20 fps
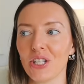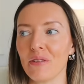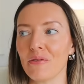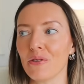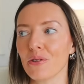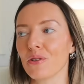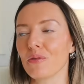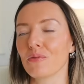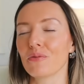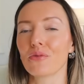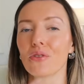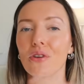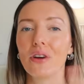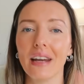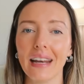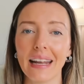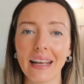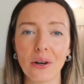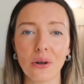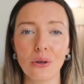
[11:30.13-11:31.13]
They've got some
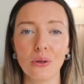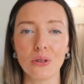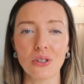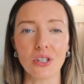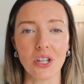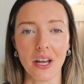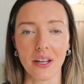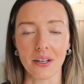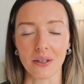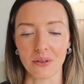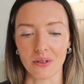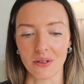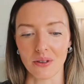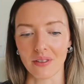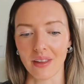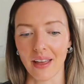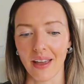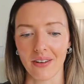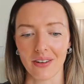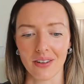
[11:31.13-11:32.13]
really cool journals on
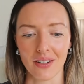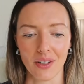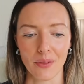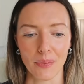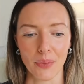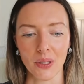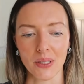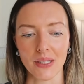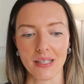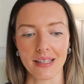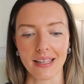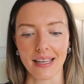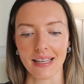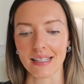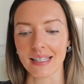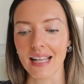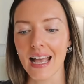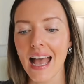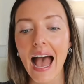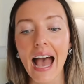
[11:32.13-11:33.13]
there and notebooks and
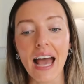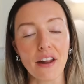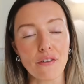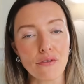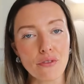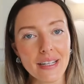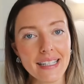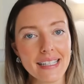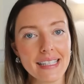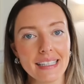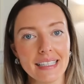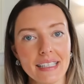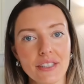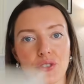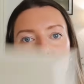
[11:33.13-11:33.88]
things. And I've recently